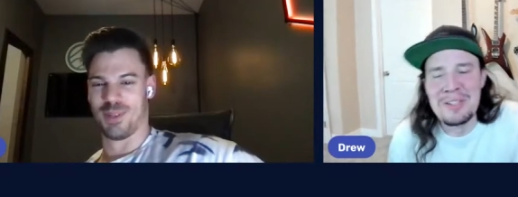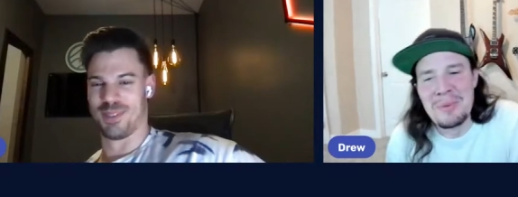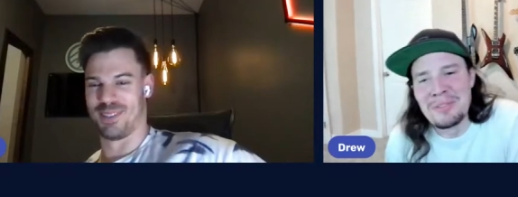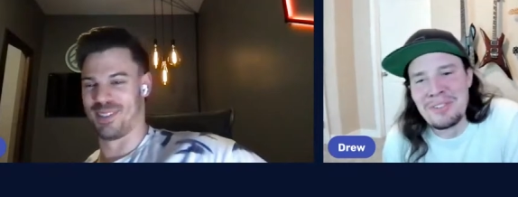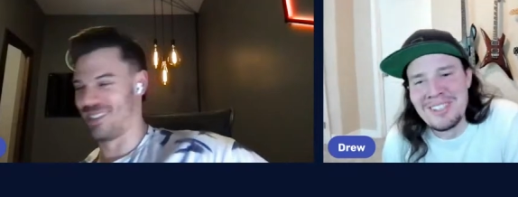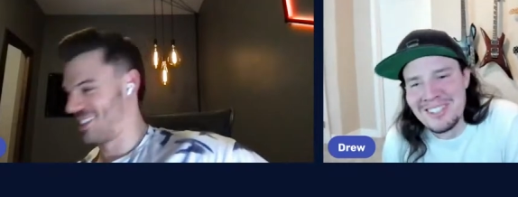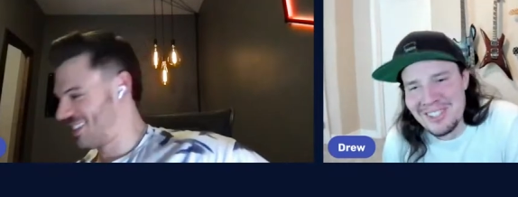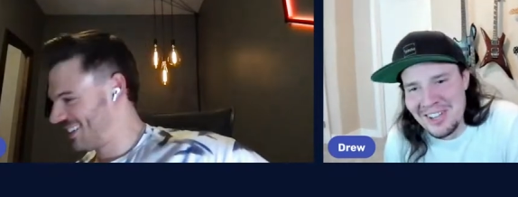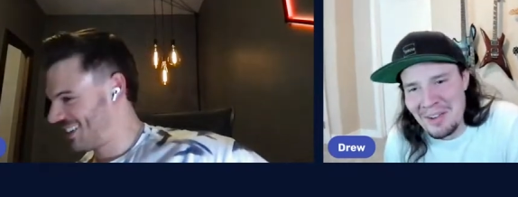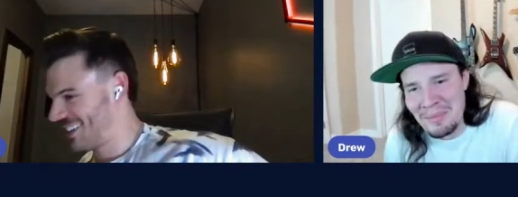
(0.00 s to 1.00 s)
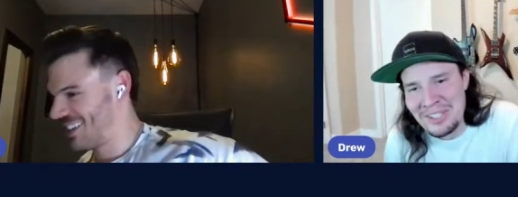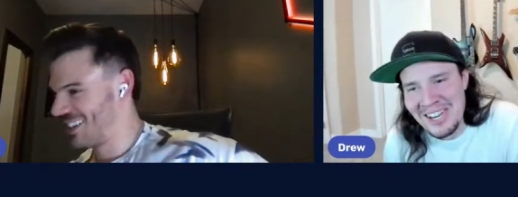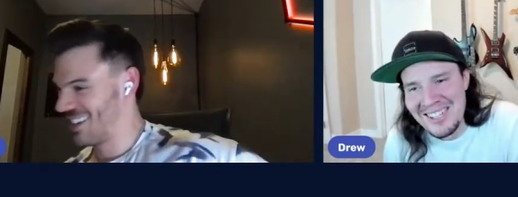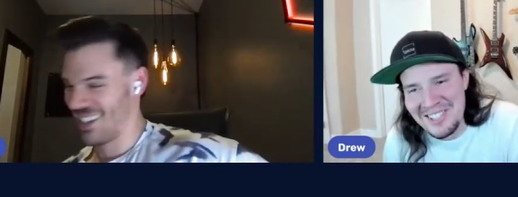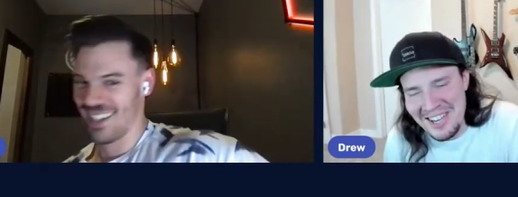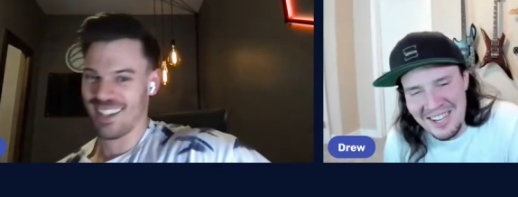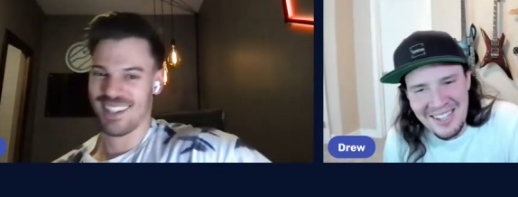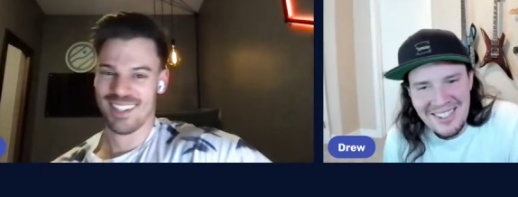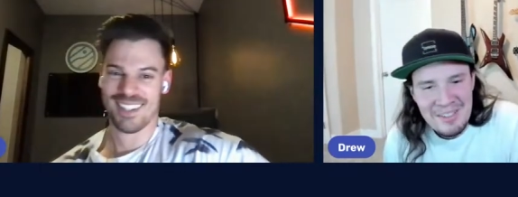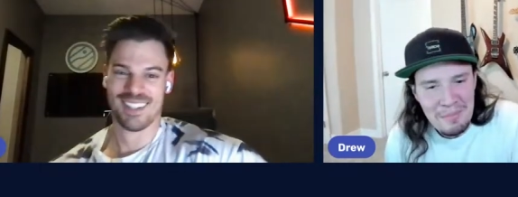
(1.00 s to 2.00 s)
Speaker 1: brand should not be changed,
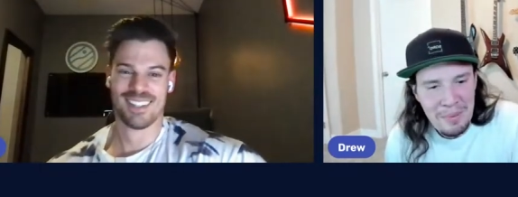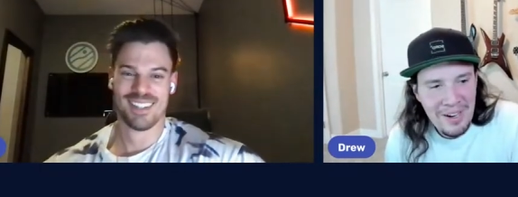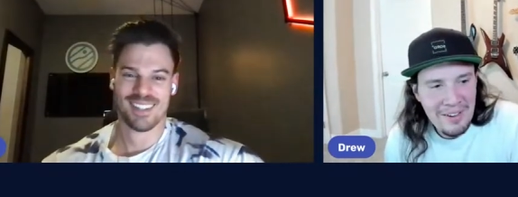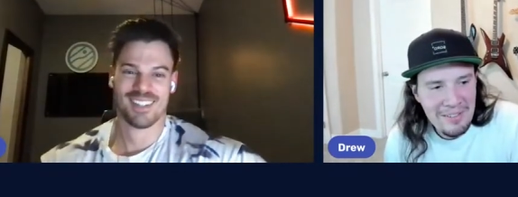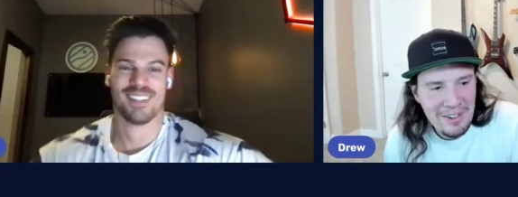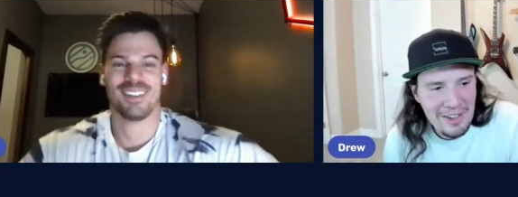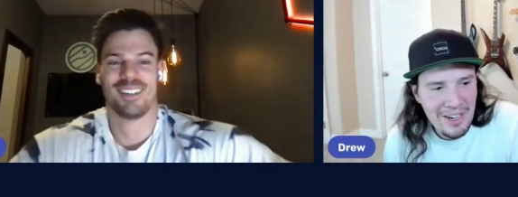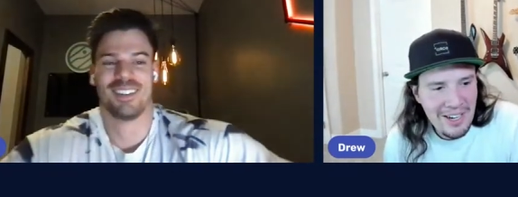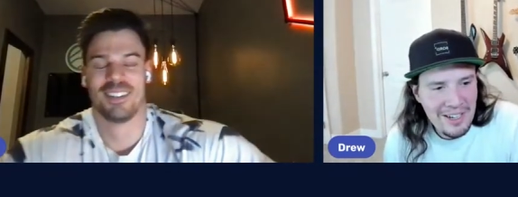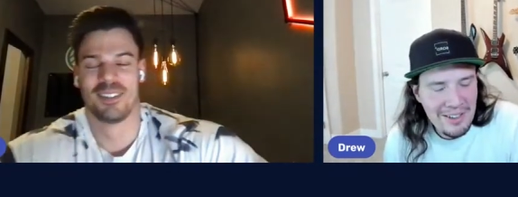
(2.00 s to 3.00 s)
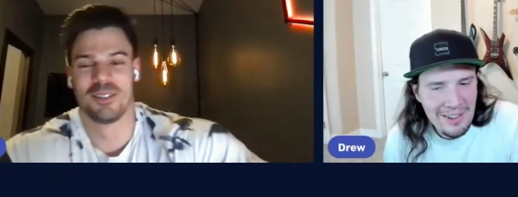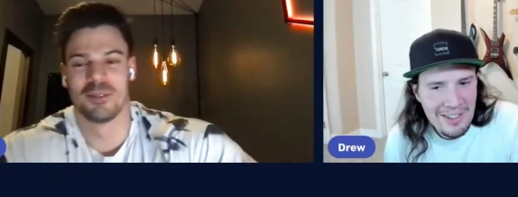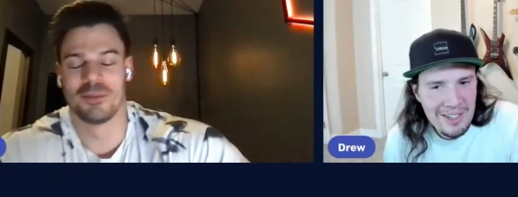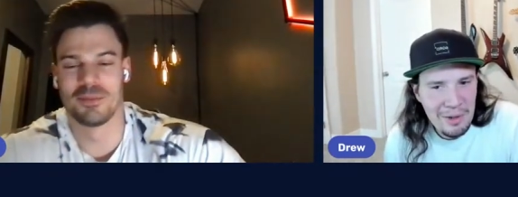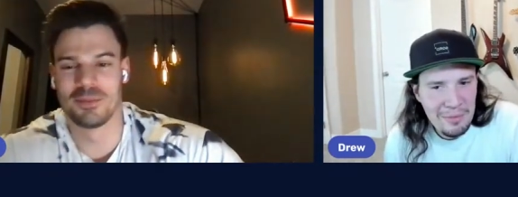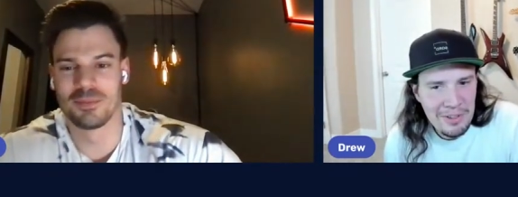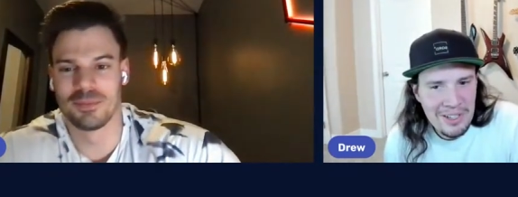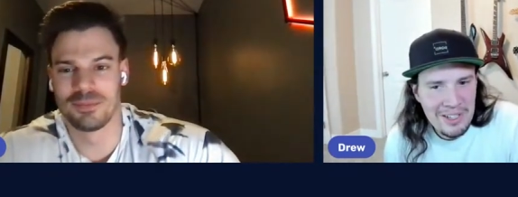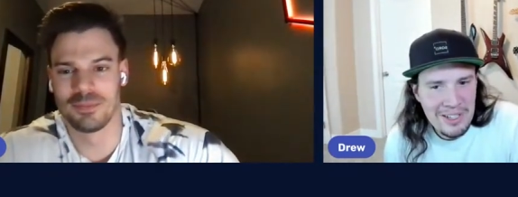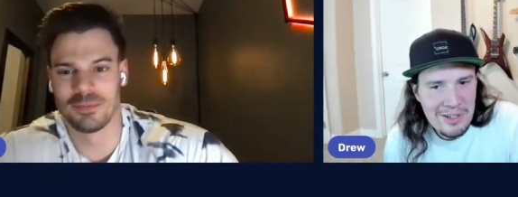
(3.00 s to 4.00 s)
but we're uh, looking to
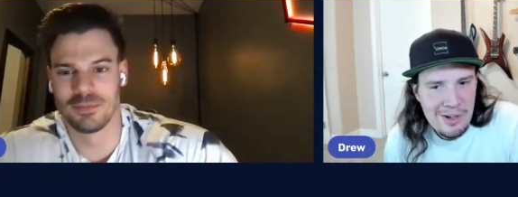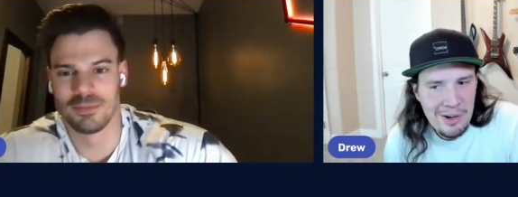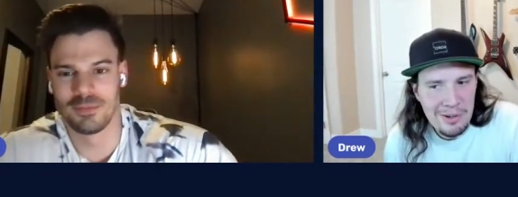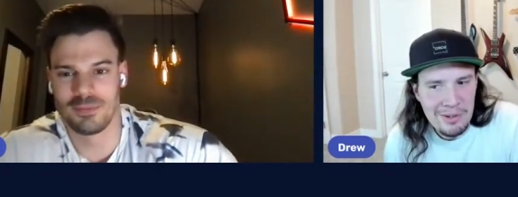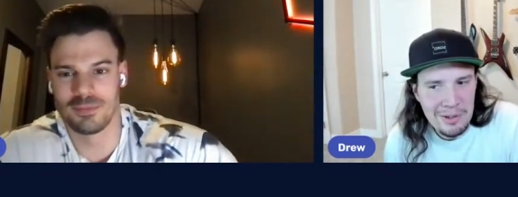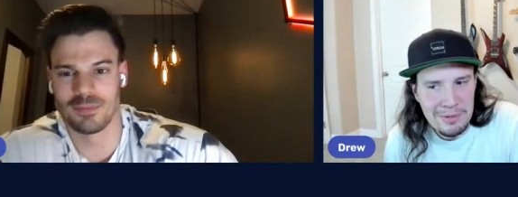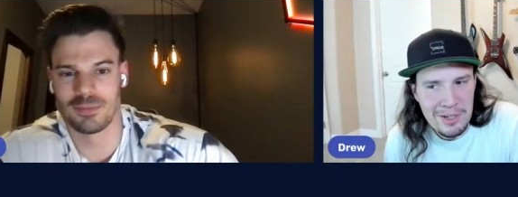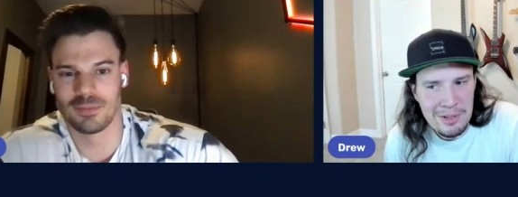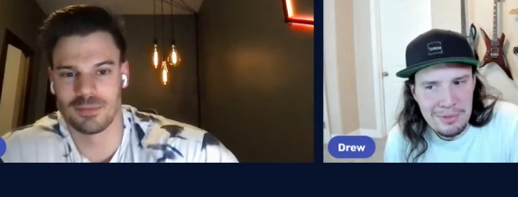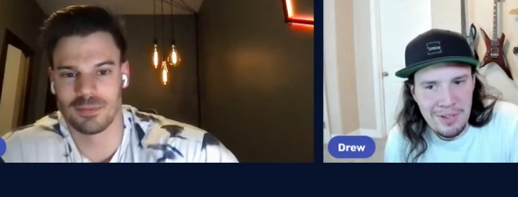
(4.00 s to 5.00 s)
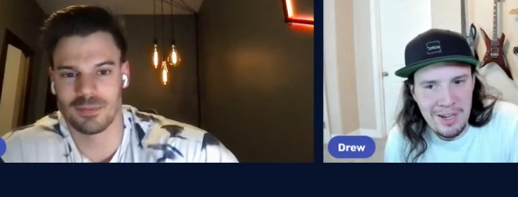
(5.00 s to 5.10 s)
hopefully get an intro refresh.